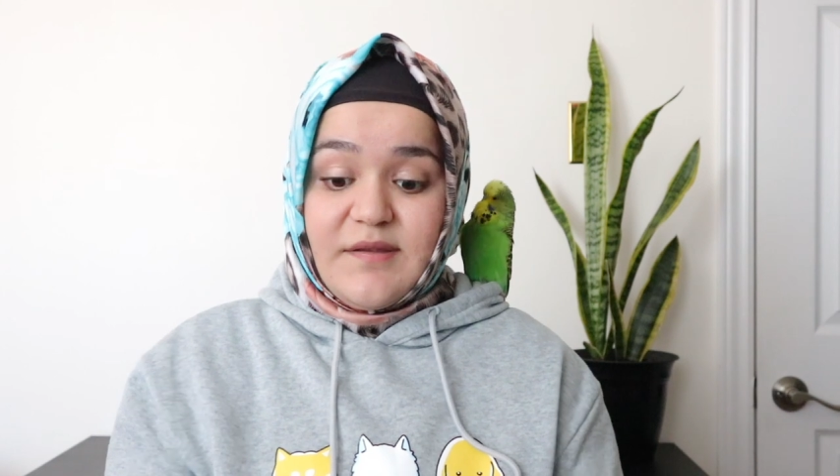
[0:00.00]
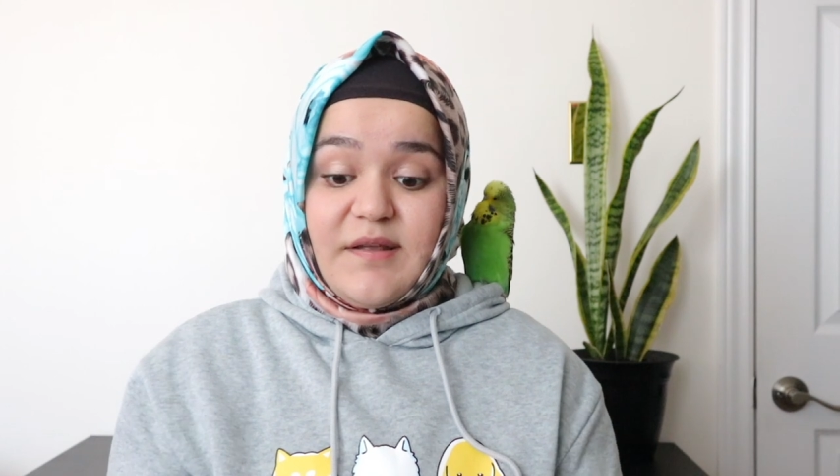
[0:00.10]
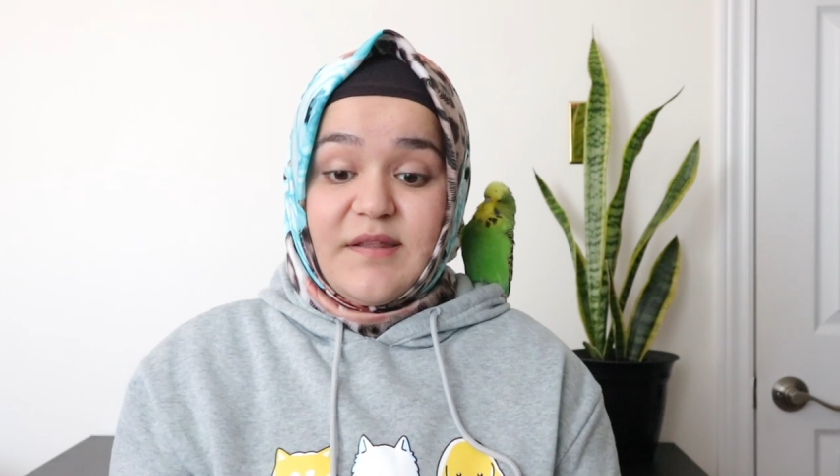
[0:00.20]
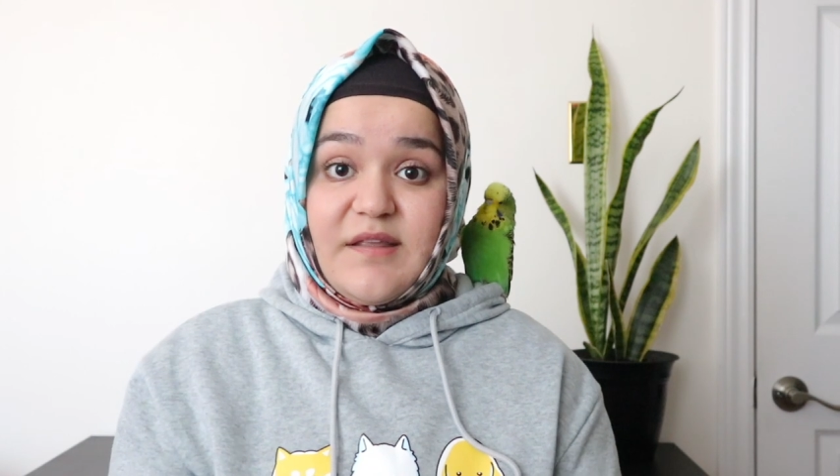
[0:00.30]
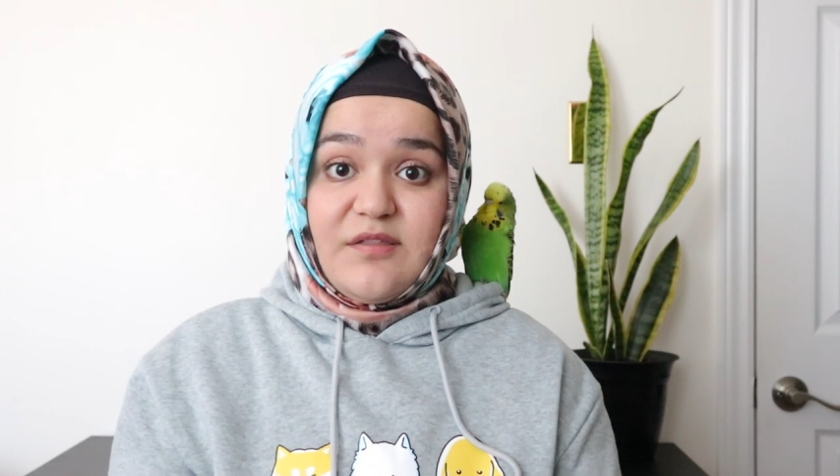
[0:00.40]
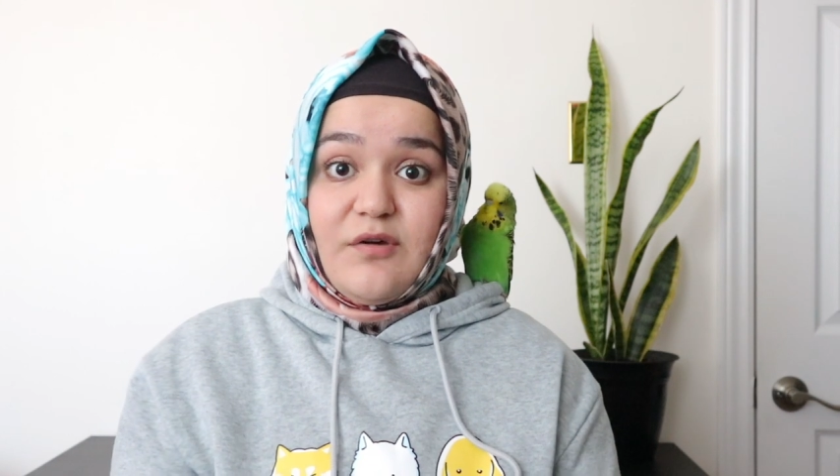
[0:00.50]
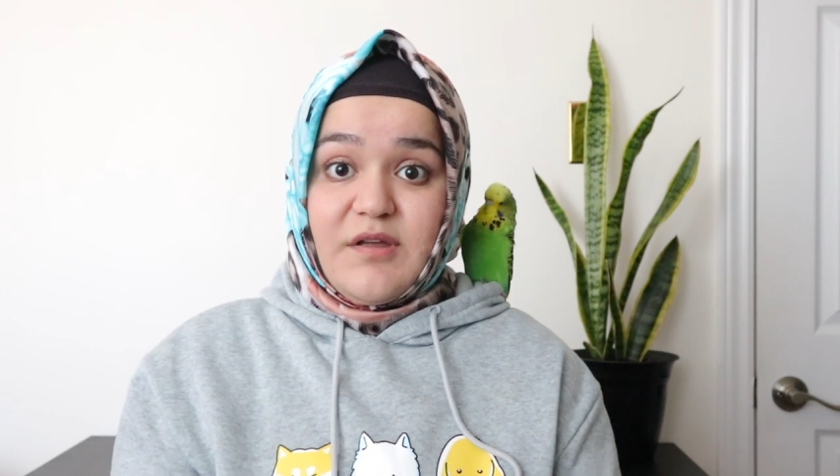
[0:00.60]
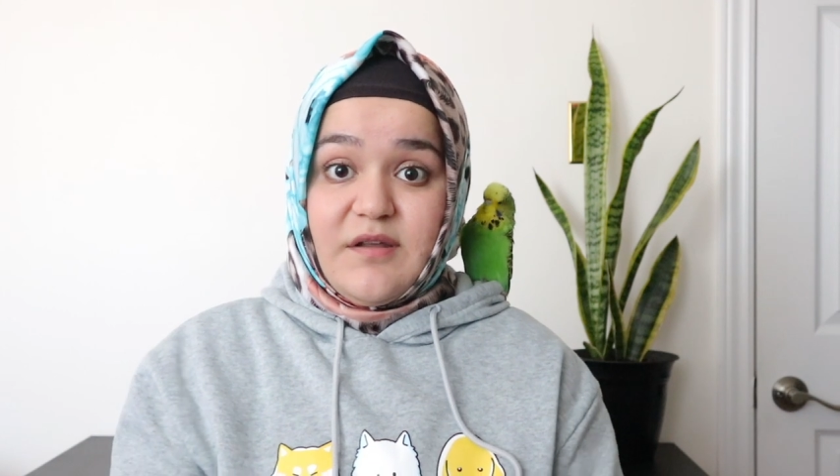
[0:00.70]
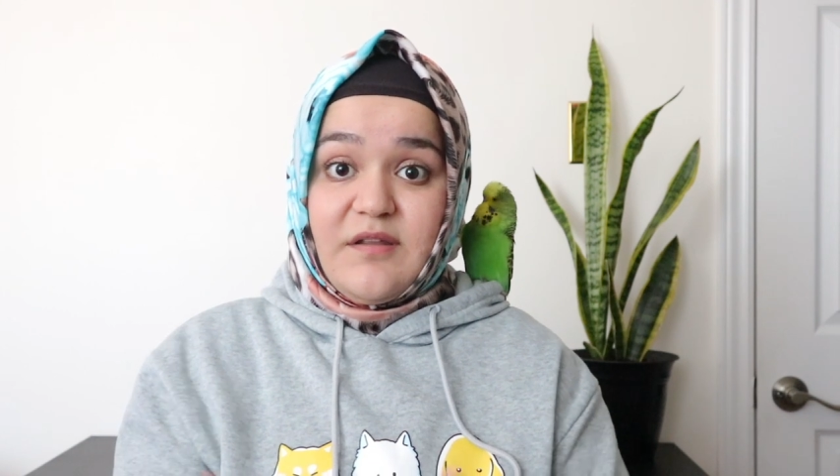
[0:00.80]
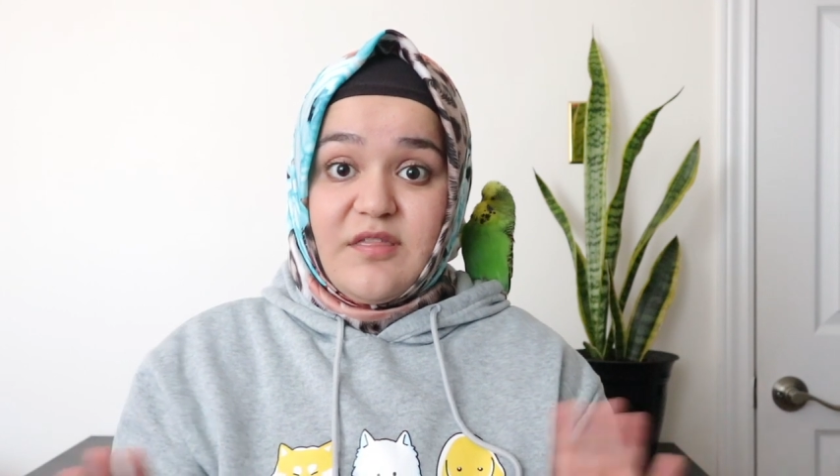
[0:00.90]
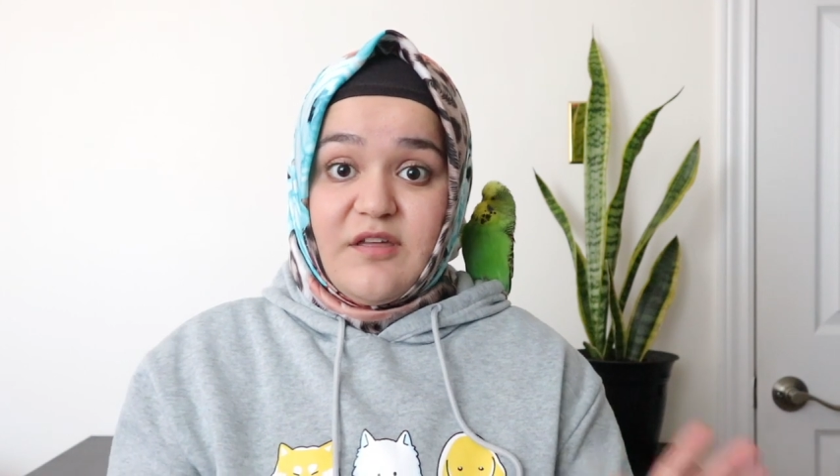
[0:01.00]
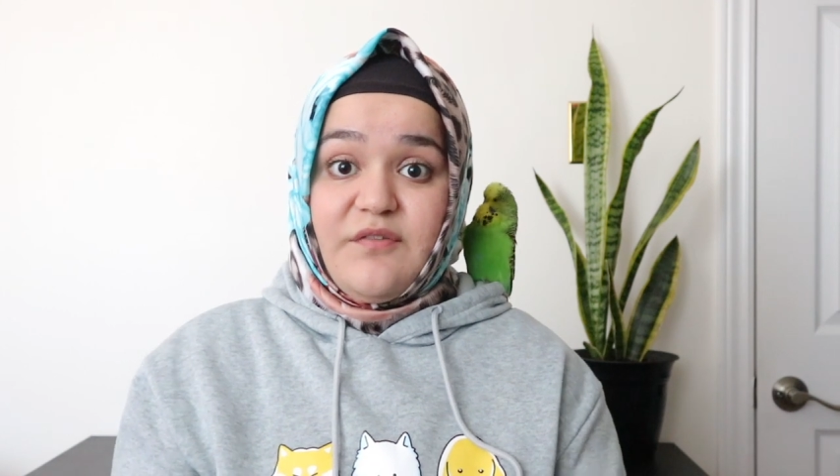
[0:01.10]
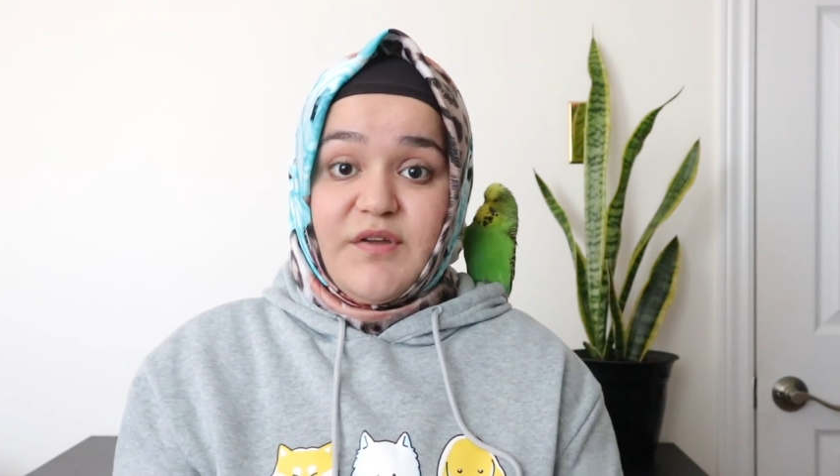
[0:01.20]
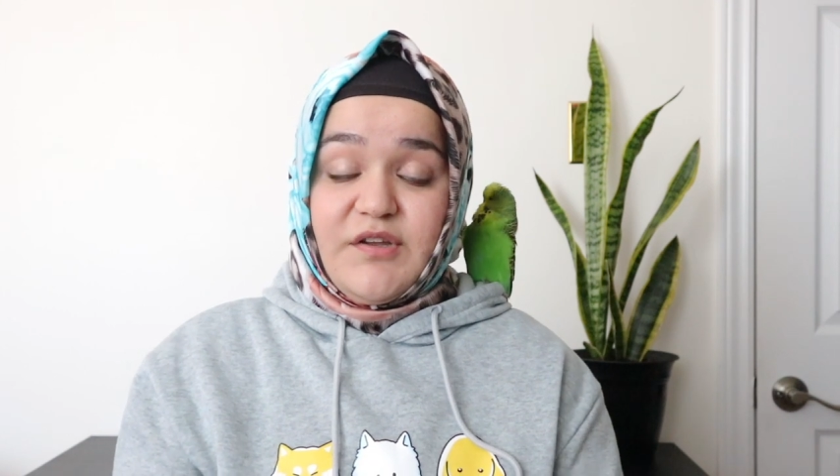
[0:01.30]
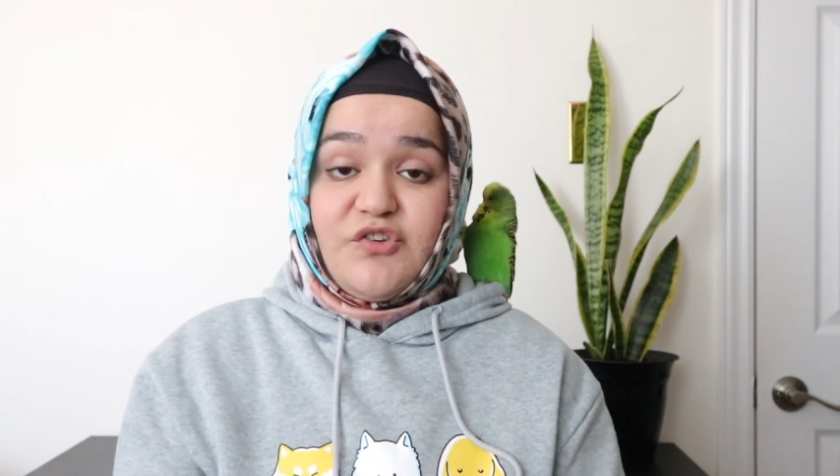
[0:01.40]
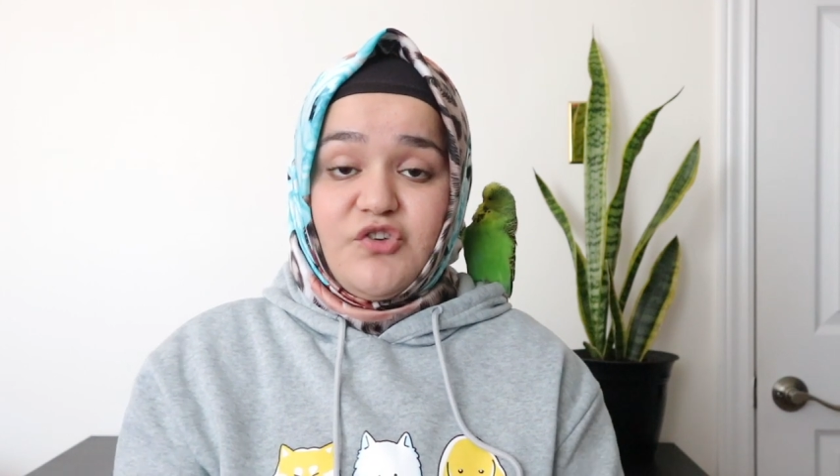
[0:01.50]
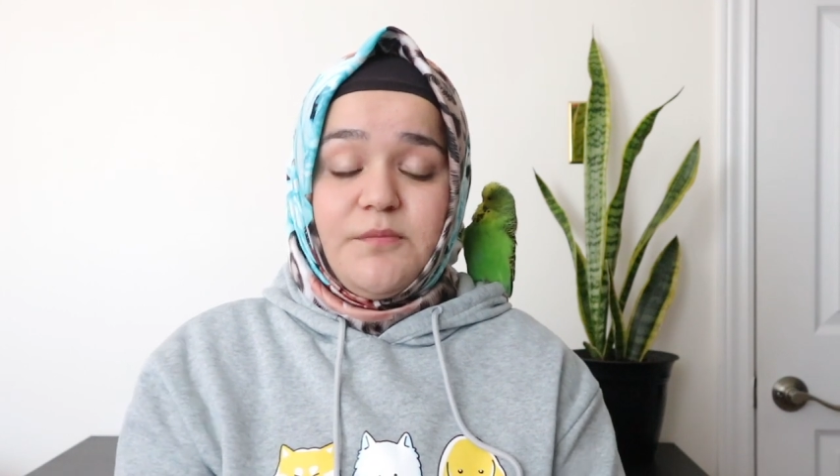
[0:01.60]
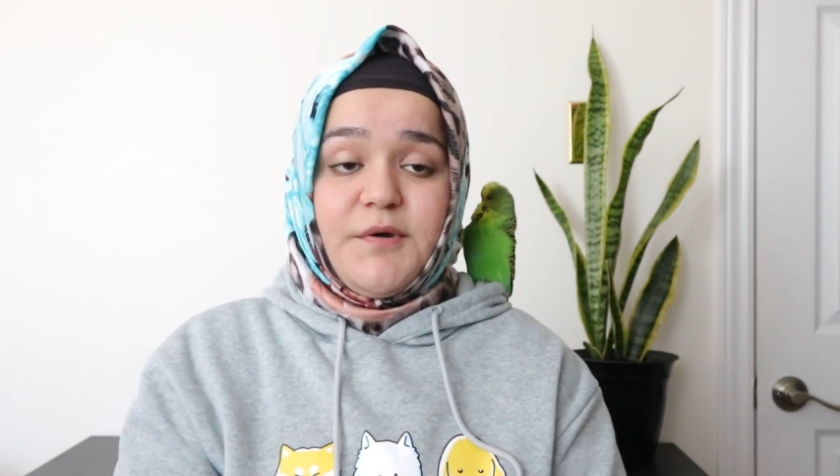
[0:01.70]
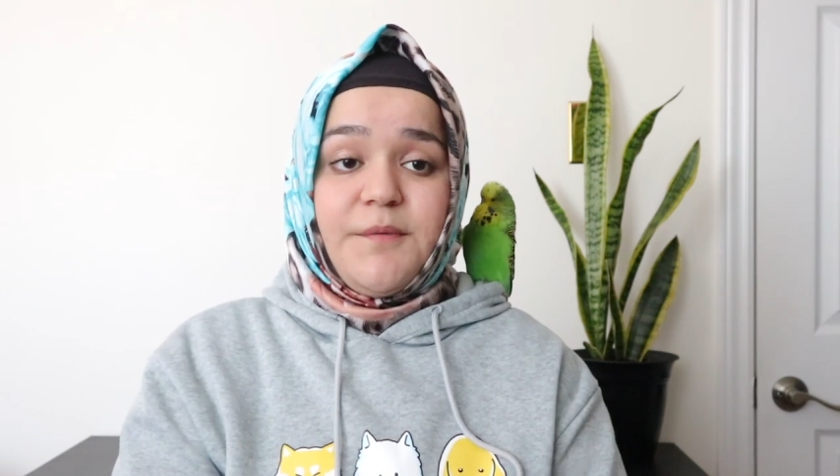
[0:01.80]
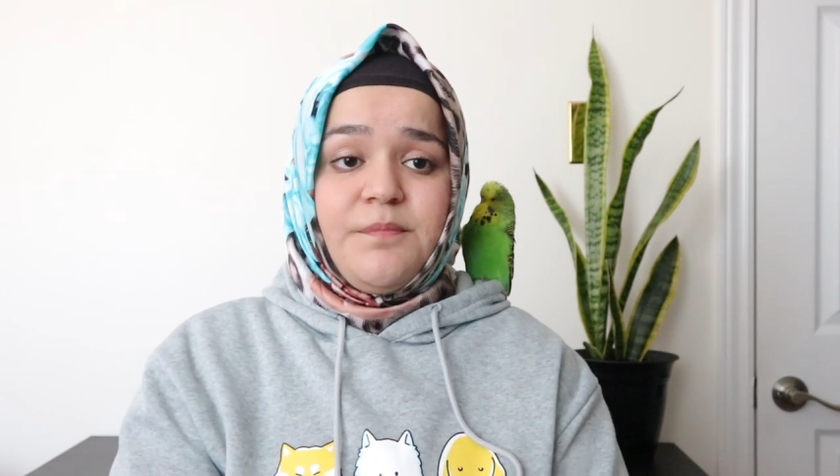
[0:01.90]
yeah, that's in itself an issue.
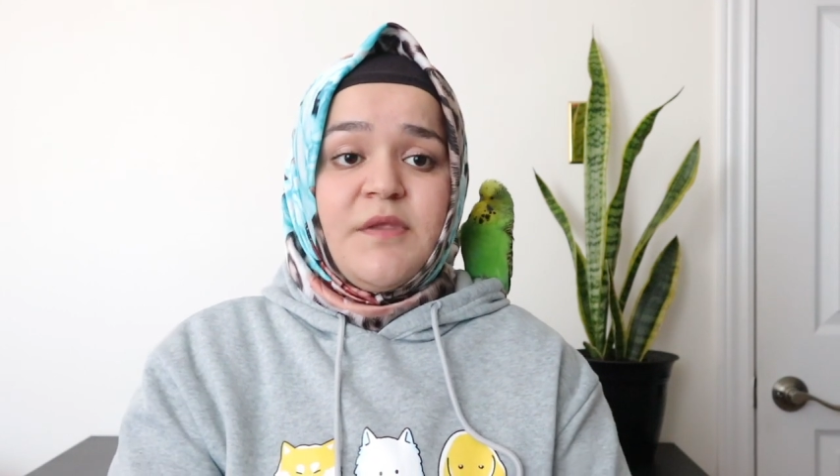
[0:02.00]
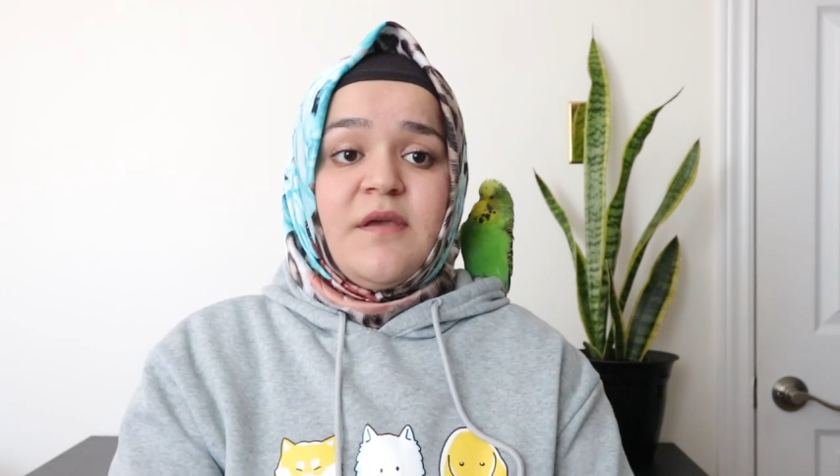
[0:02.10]
But